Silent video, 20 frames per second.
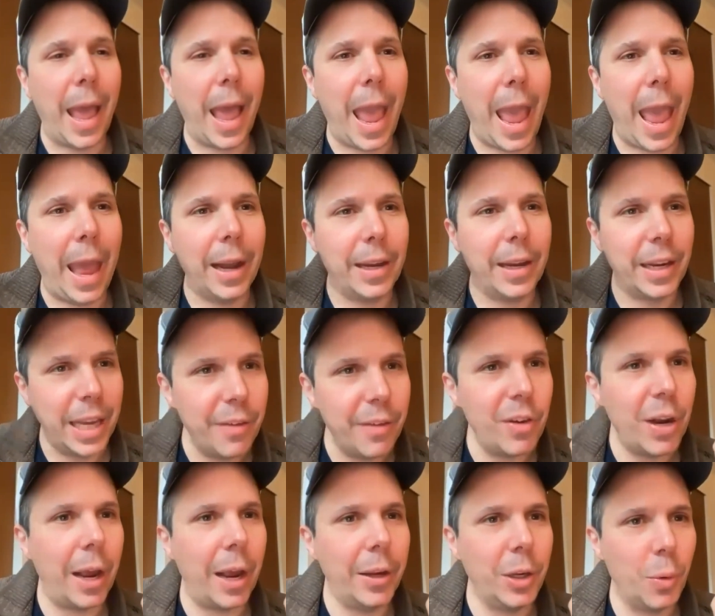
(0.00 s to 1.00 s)
And
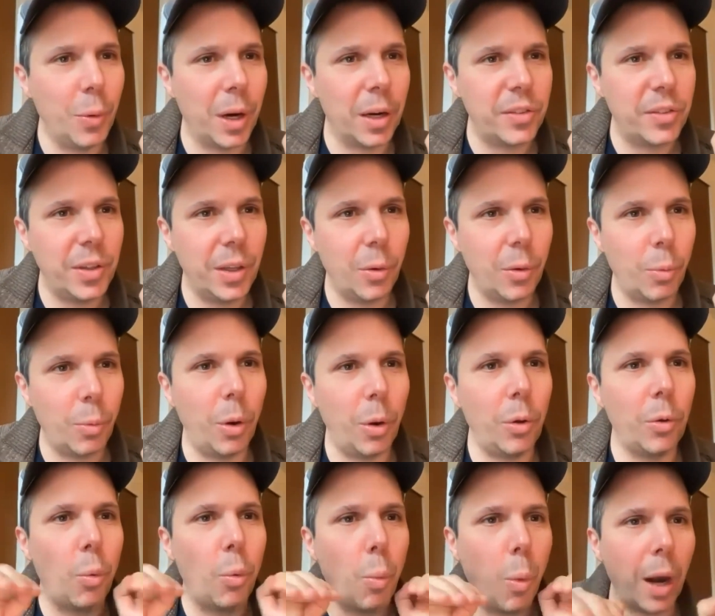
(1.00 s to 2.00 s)
given how you want to see the
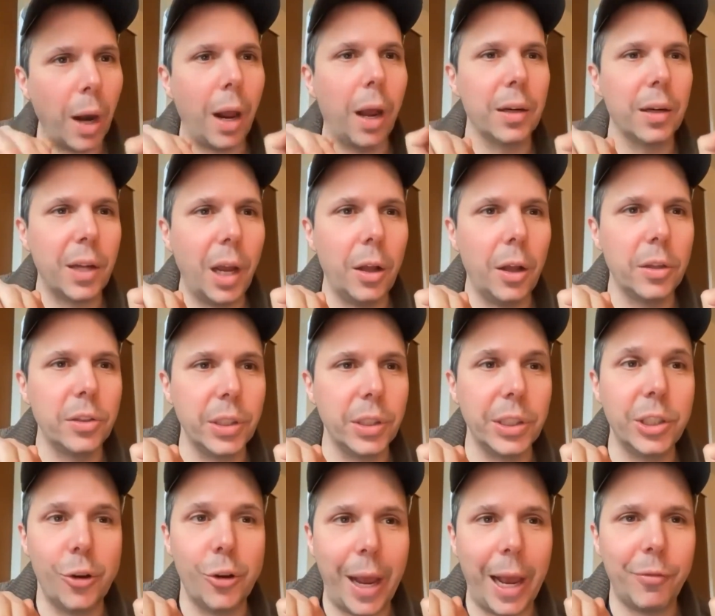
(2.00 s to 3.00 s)
world, what ontology
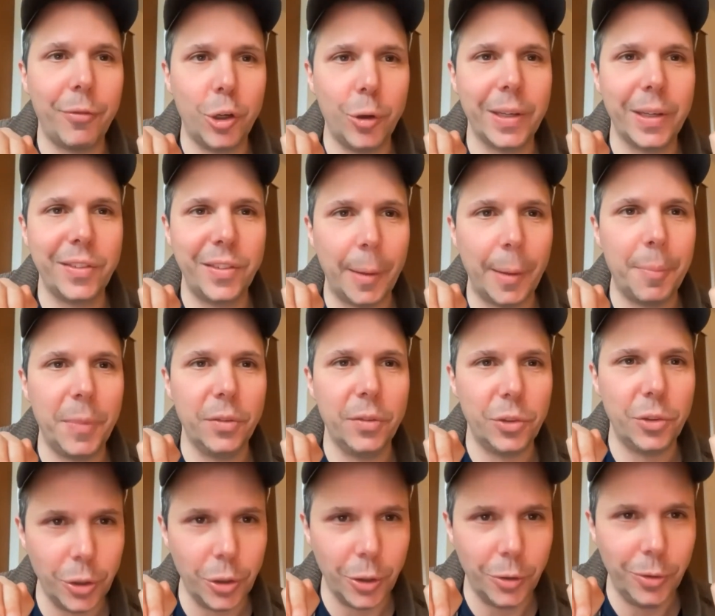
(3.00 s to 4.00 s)
do you have to accept as
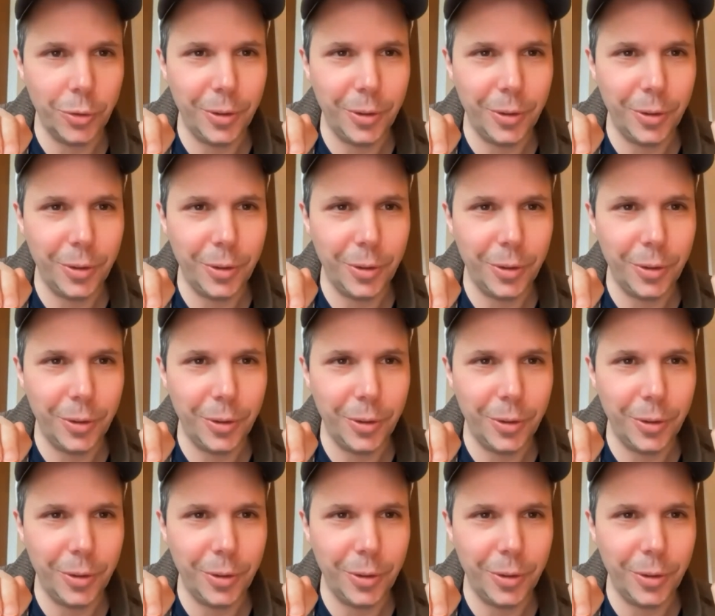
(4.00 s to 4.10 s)
true?